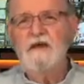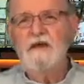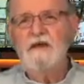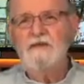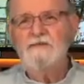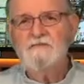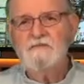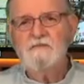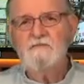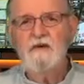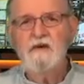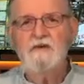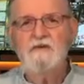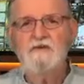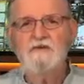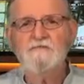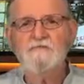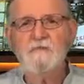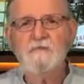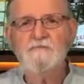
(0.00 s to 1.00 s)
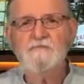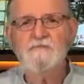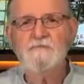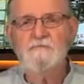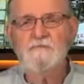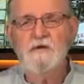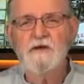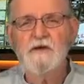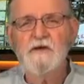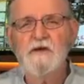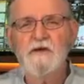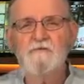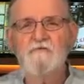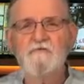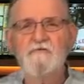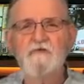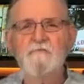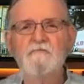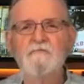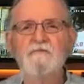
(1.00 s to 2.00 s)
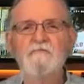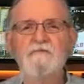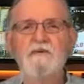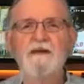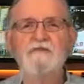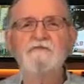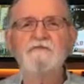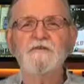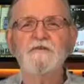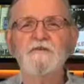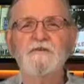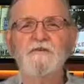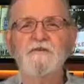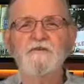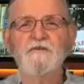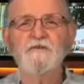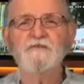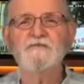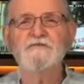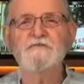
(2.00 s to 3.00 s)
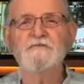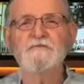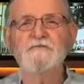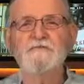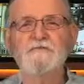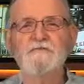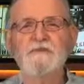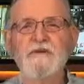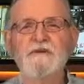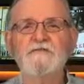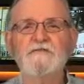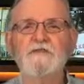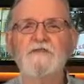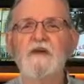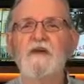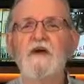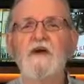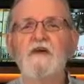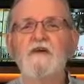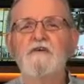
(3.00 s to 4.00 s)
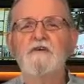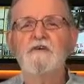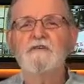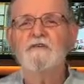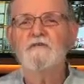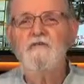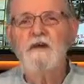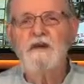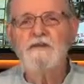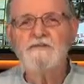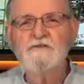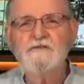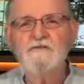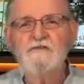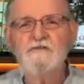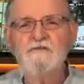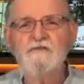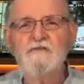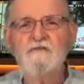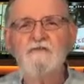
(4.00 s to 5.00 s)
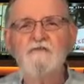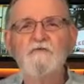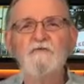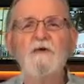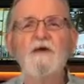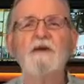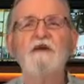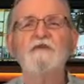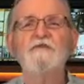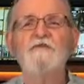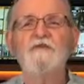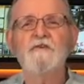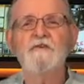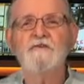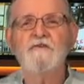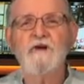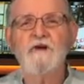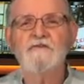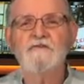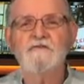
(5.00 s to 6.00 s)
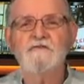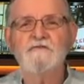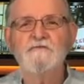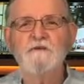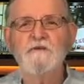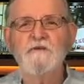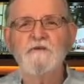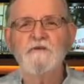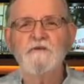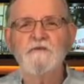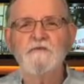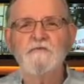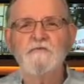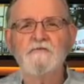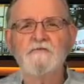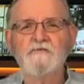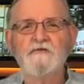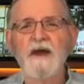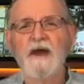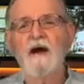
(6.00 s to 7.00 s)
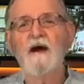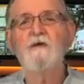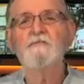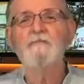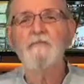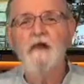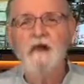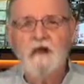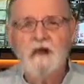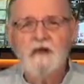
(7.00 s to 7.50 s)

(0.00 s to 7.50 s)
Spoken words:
It's the way you're supposed to be if you're a professional in the coaching profession. You're gracious when you win, you're gracious when you lose. Now,